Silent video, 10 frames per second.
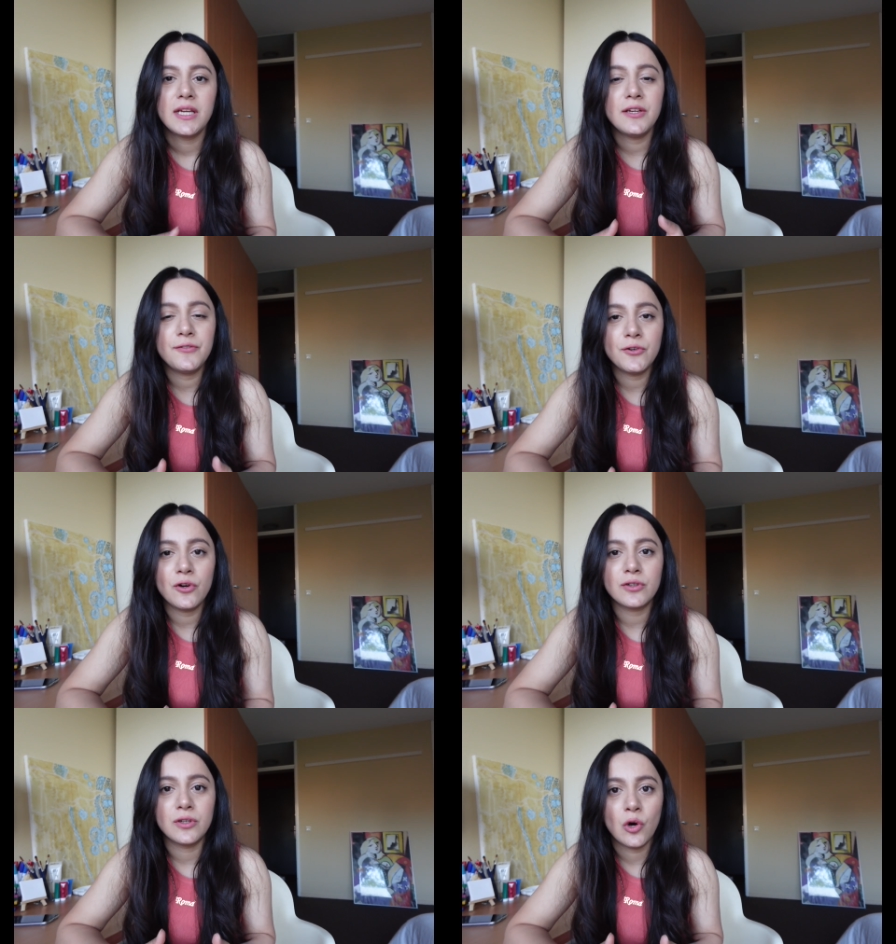If
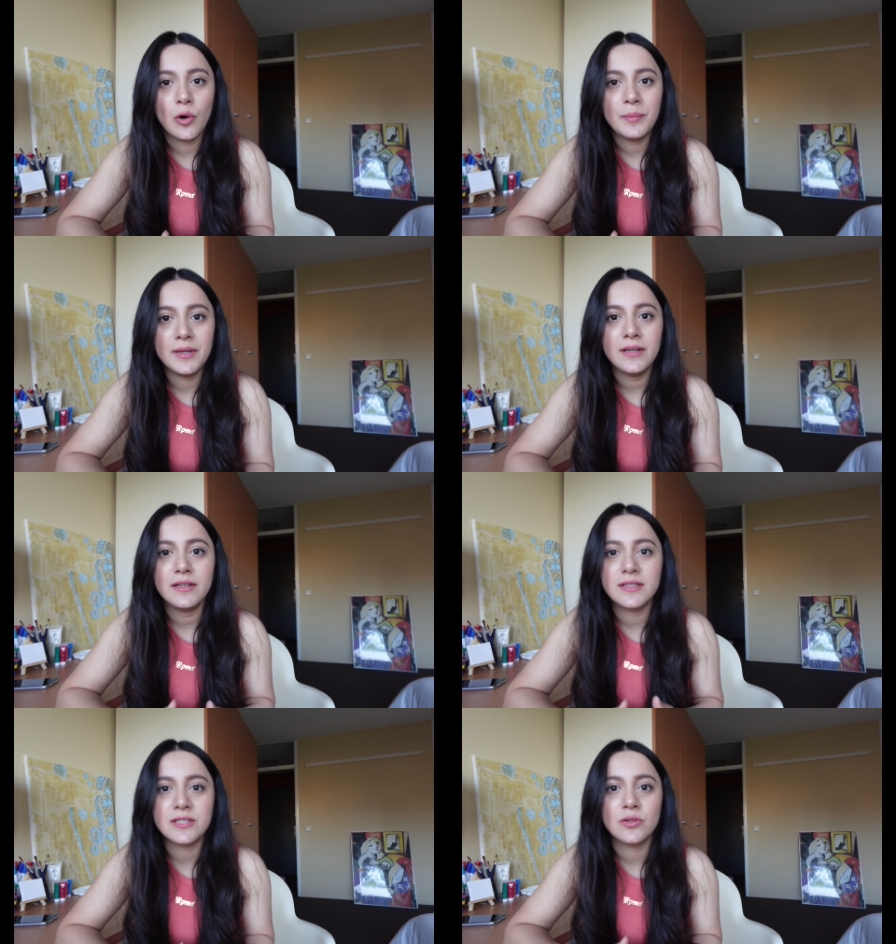your hobby
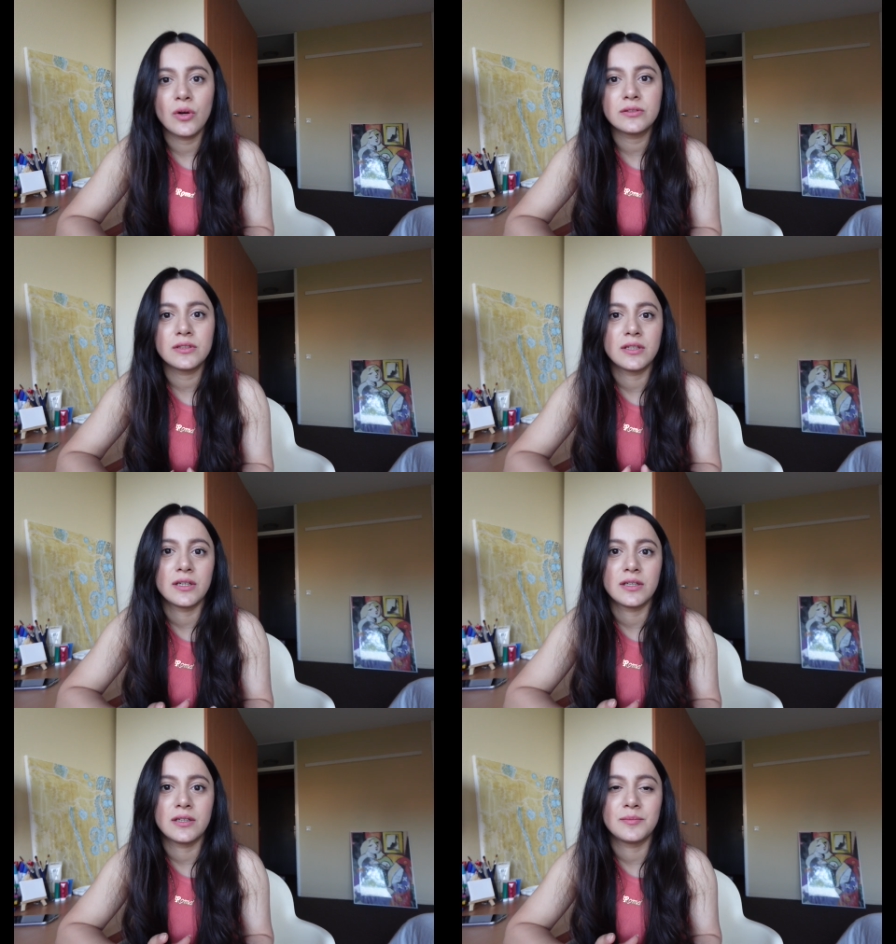is not
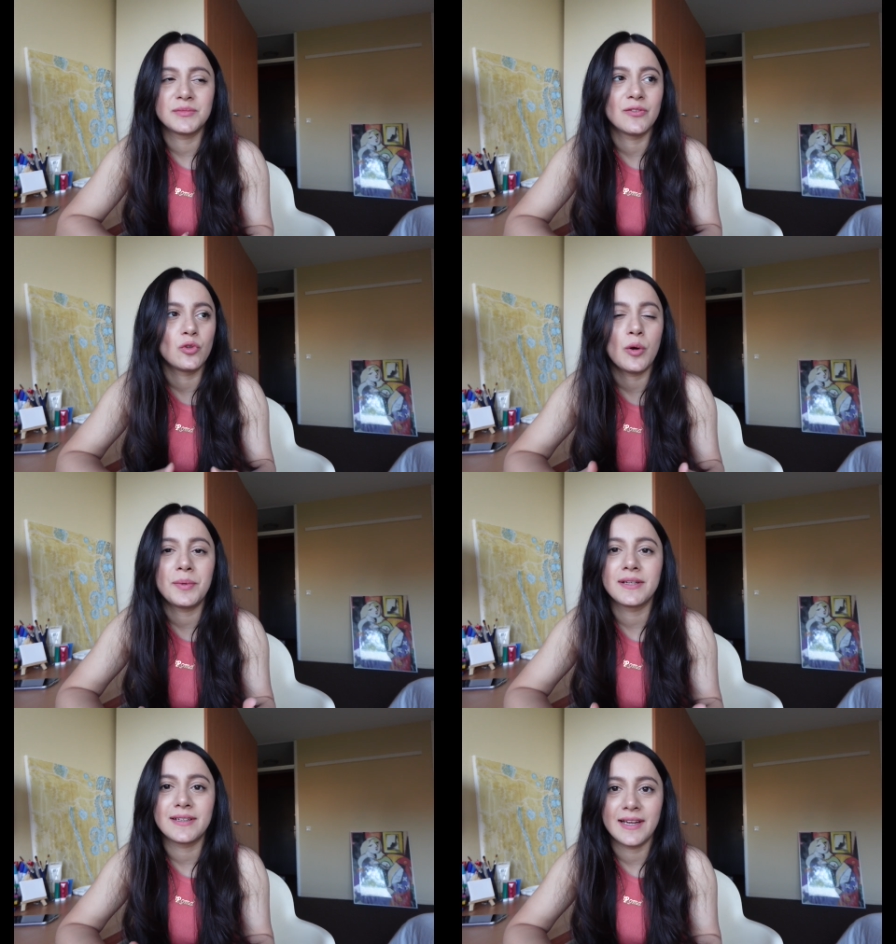um,
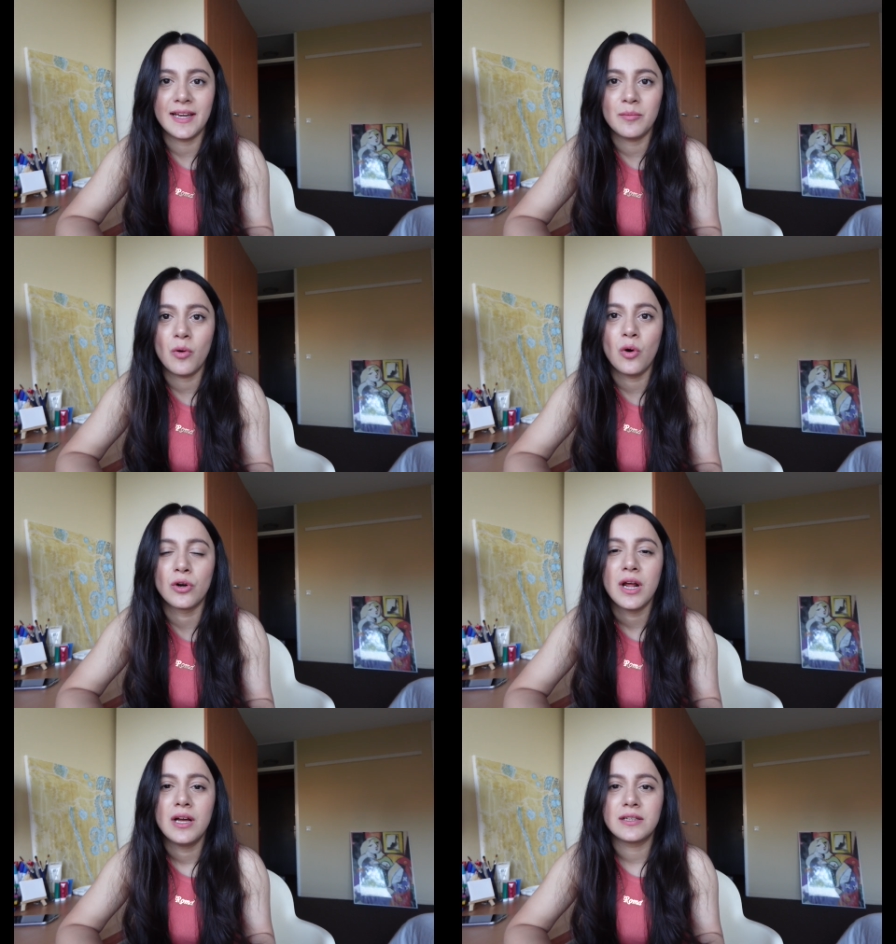developing game or
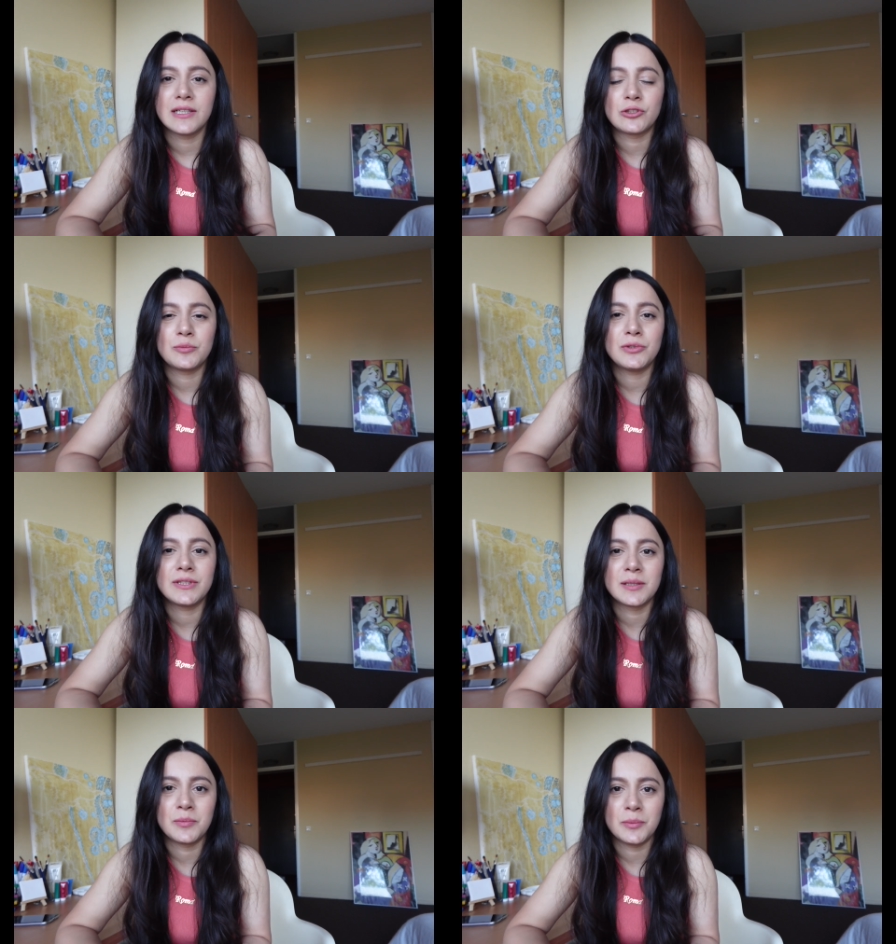
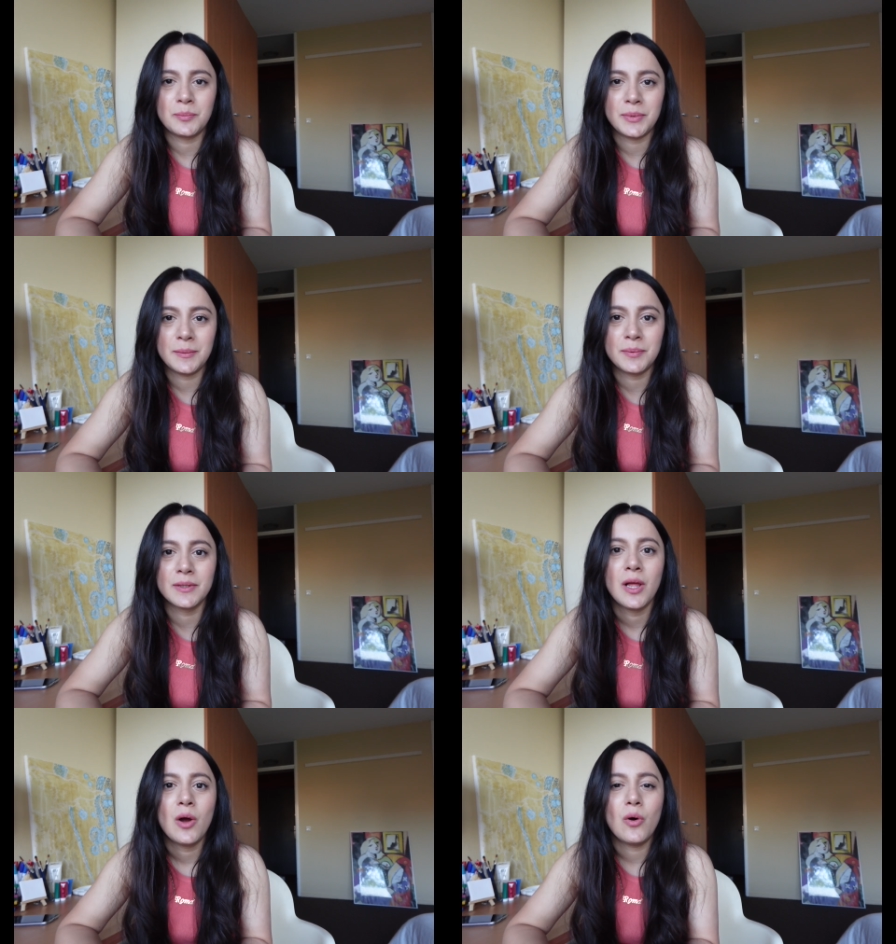contributing pe
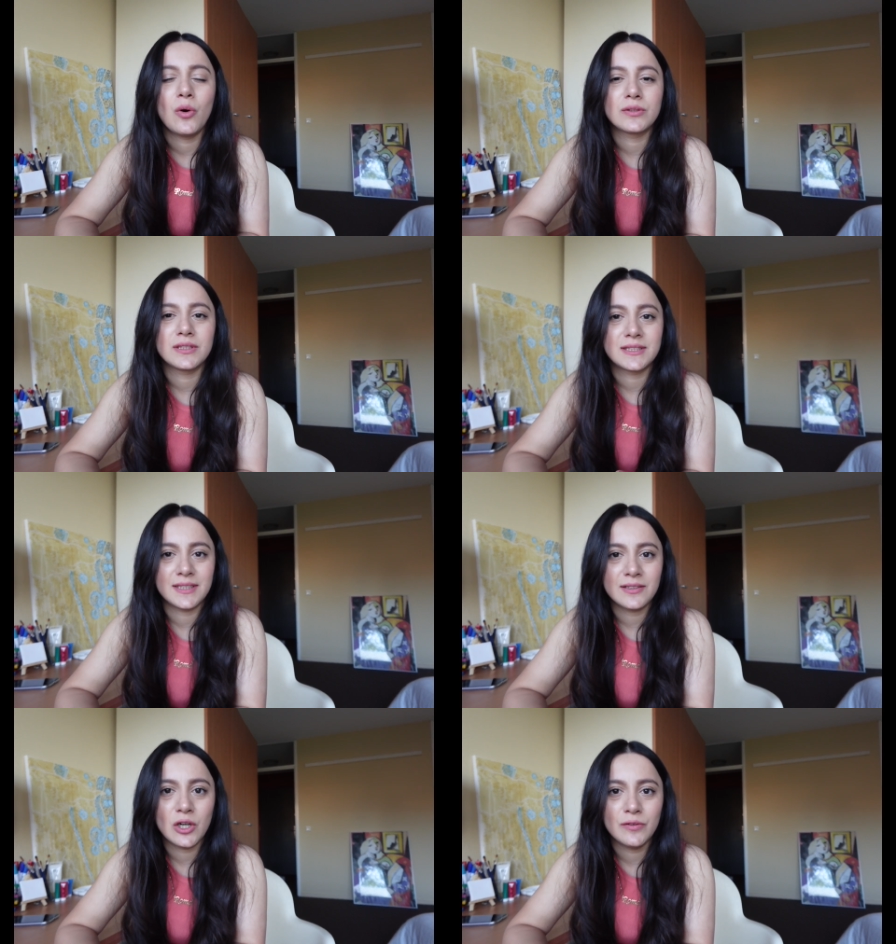people on
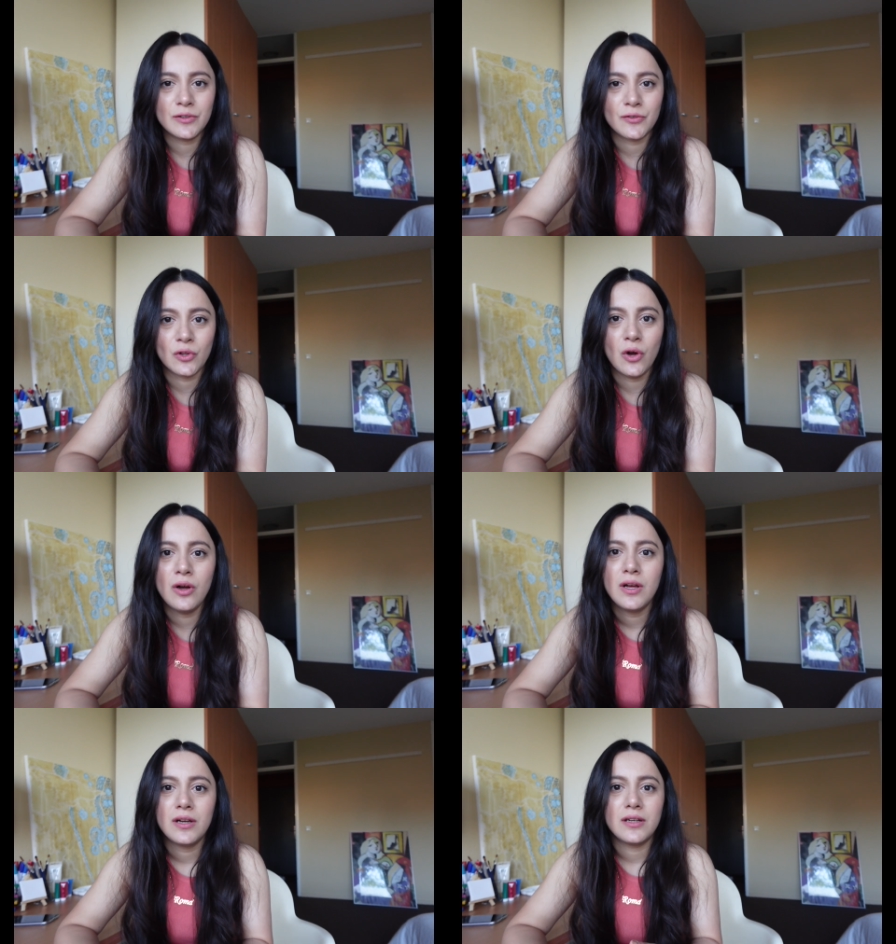Stack Overflow,
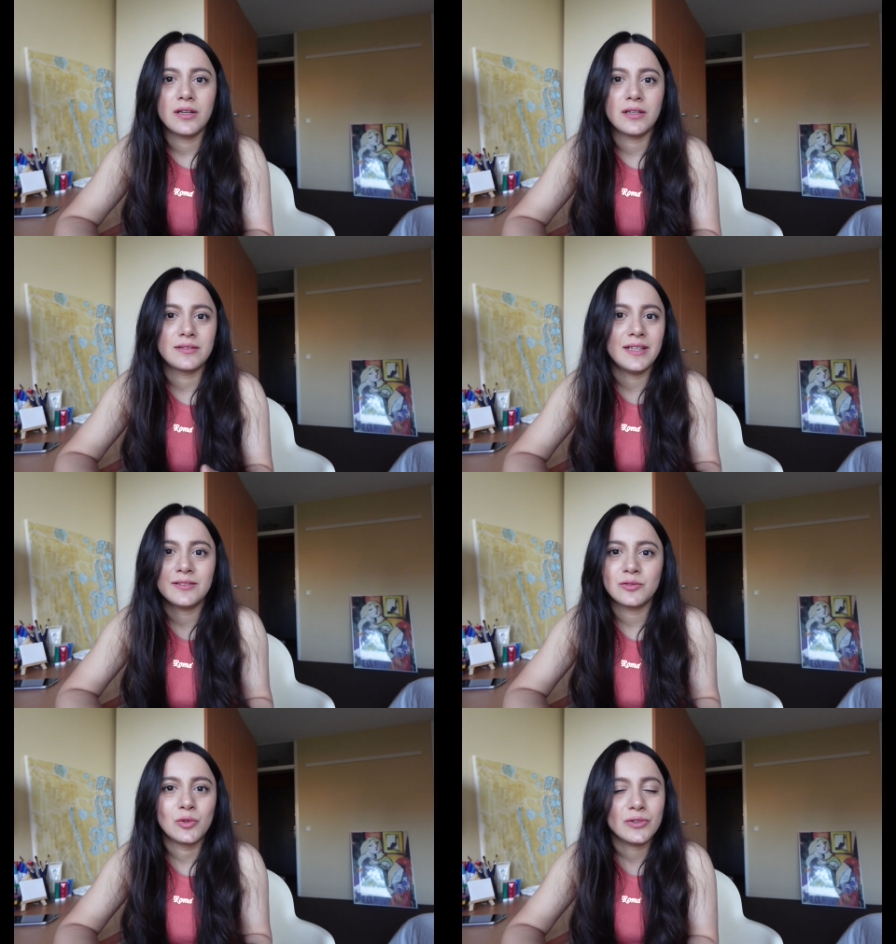uh,
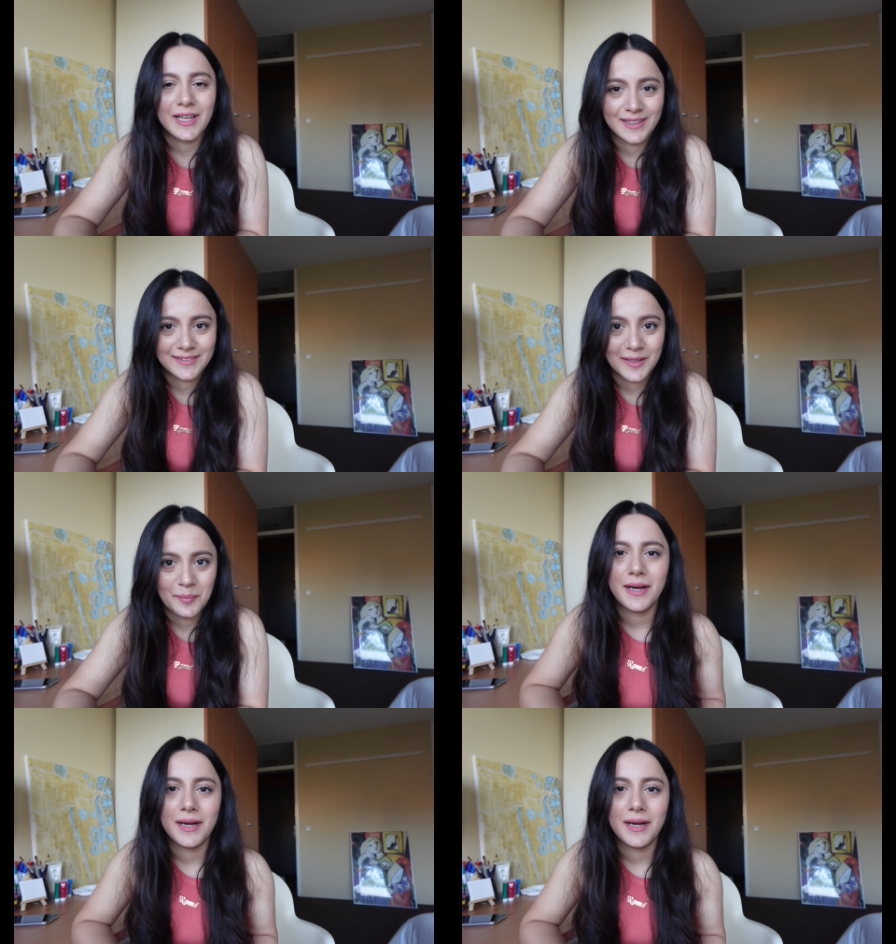then don't add them.